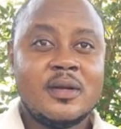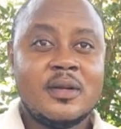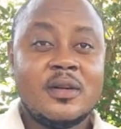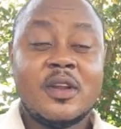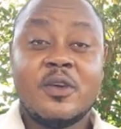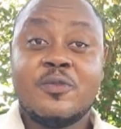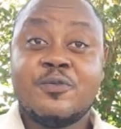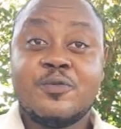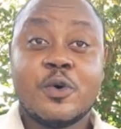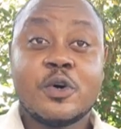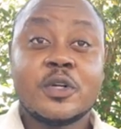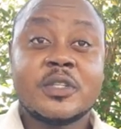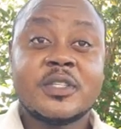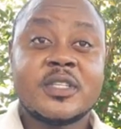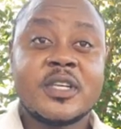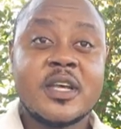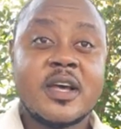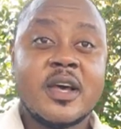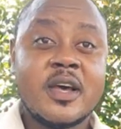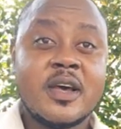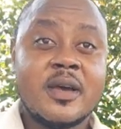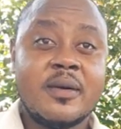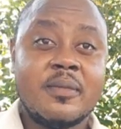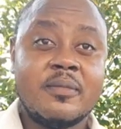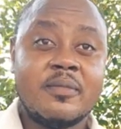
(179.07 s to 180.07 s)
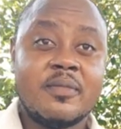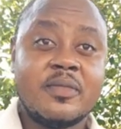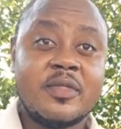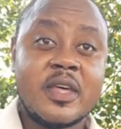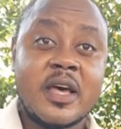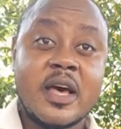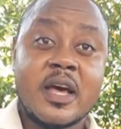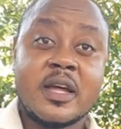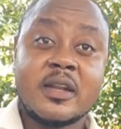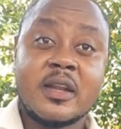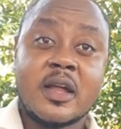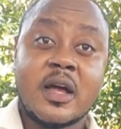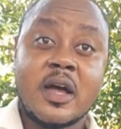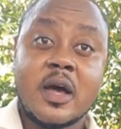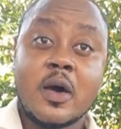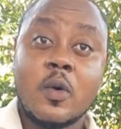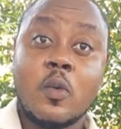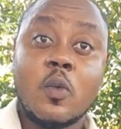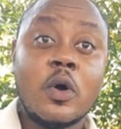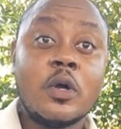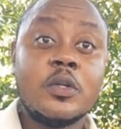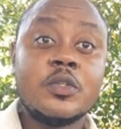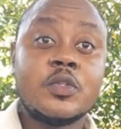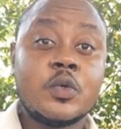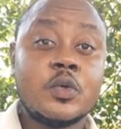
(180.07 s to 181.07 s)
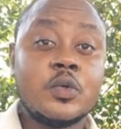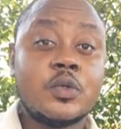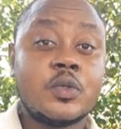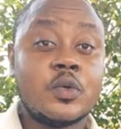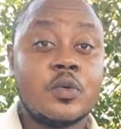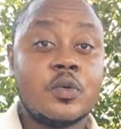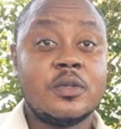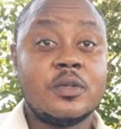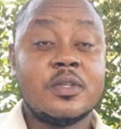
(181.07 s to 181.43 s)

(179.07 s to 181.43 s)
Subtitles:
The fourth term that I want you